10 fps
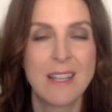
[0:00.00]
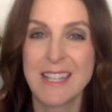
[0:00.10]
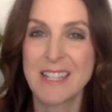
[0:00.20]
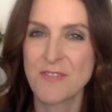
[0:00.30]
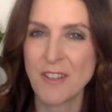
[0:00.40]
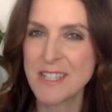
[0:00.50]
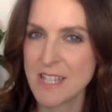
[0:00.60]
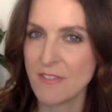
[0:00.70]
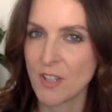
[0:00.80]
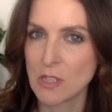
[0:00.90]
it's very
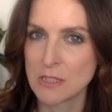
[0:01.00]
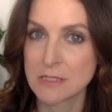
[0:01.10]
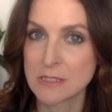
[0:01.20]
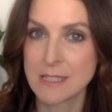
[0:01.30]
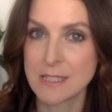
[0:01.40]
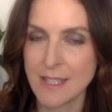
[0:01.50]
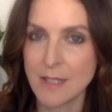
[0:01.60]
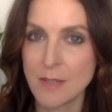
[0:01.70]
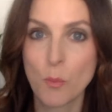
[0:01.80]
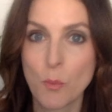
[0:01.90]
difficult to
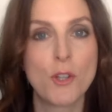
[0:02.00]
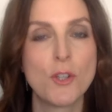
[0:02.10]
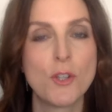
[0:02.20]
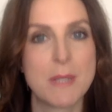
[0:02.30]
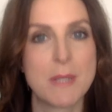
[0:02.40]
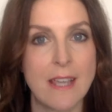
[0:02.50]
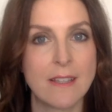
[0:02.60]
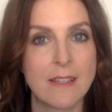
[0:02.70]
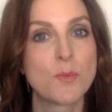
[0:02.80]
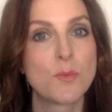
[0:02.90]
see what your
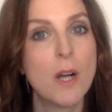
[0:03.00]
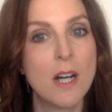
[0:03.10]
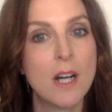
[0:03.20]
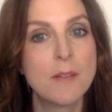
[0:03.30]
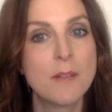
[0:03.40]
mistakes were.